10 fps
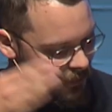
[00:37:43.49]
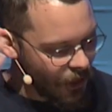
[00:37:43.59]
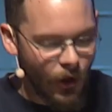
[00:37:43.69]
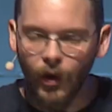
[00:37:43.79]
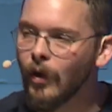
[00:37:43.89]
the Lord
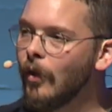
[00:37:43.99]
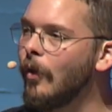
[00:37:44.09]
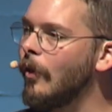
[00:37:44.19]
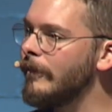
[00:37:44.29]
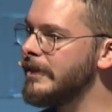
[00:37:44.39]

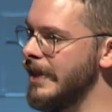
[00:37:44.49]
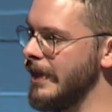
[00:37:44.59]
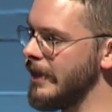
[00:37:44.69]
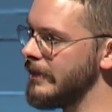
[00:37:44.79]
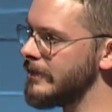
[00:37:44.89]
all the
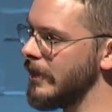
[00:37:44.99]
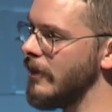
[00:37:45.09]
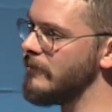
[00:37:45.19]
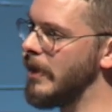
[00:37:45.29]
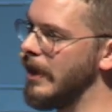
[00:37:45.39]
days
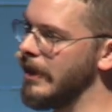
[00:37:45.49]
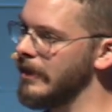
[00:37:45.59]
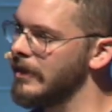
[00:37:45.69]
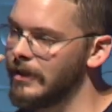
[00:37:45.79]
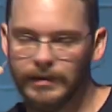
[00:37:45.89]
of my
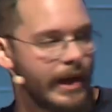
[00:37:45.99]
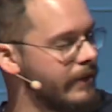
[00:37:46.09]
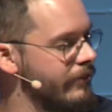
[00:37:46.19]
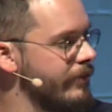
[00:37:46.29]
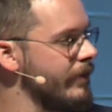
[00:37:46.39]

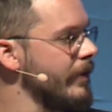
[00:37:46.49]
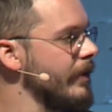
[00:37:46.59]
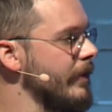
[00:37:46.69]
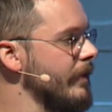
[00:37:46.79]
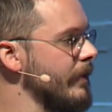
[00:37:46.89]
life.
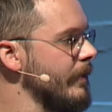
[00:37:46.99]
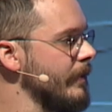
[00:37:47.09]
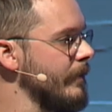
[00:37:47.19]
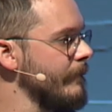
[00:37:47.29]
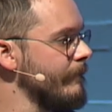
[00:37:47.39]

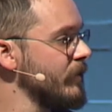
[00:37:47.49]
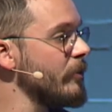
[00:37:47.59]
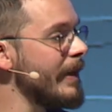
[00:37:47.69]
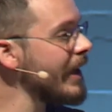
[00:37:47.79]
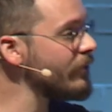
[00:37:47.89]
So it may not